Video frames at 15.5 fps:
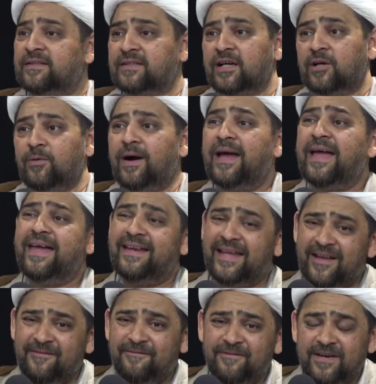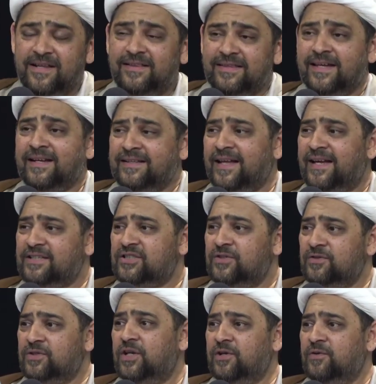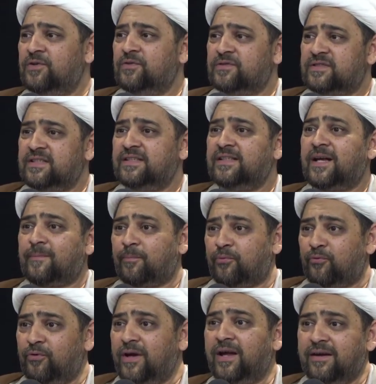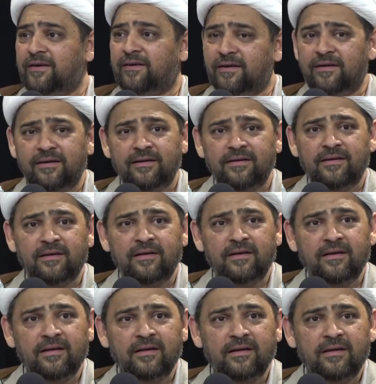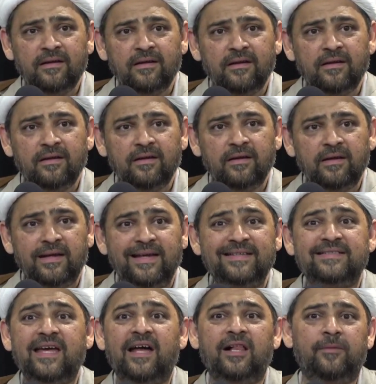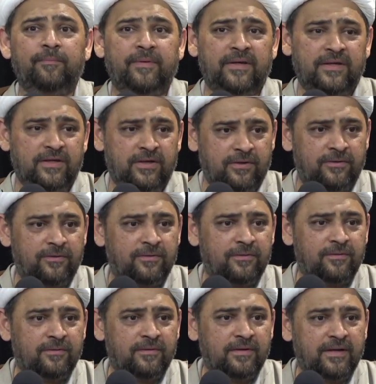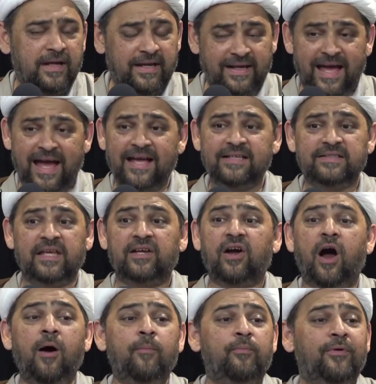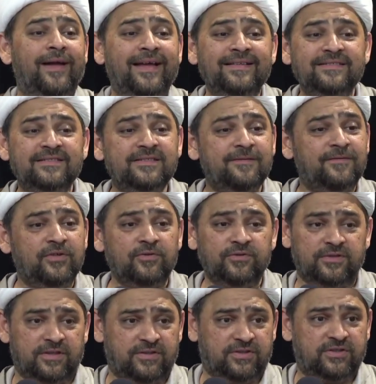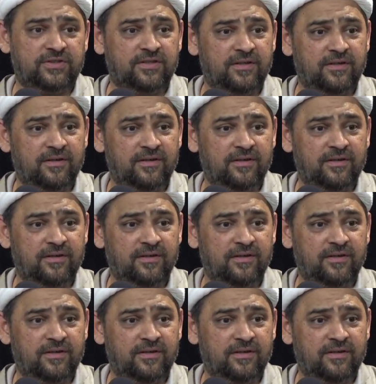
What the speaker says: taqwa, in everything that you do, you see that prayer is helping you. It has a comprehensive usage.